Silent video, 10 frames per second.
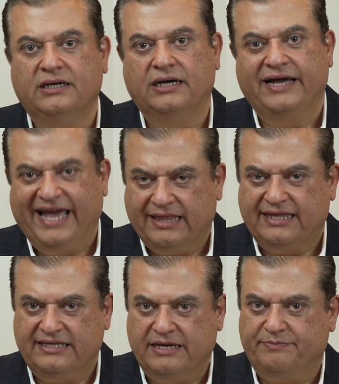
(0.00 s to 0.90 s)
a
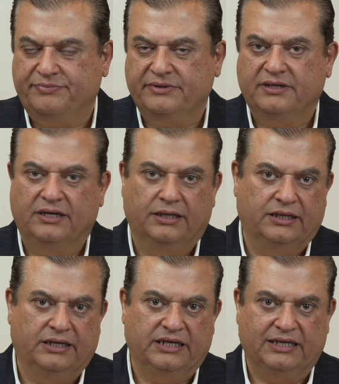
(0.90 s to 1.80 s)
healthy dip,
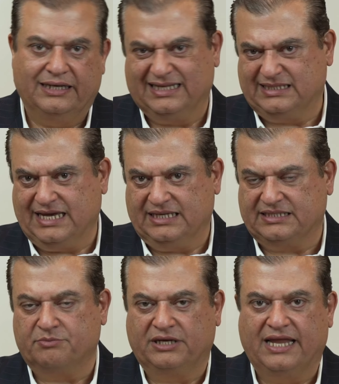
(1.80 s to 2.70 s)
let's say
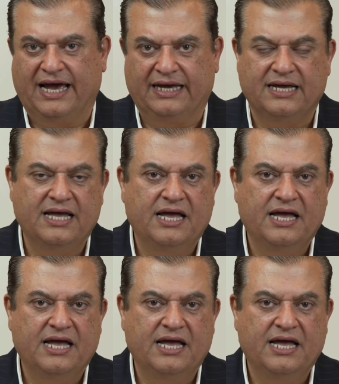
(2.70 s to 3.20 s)
something like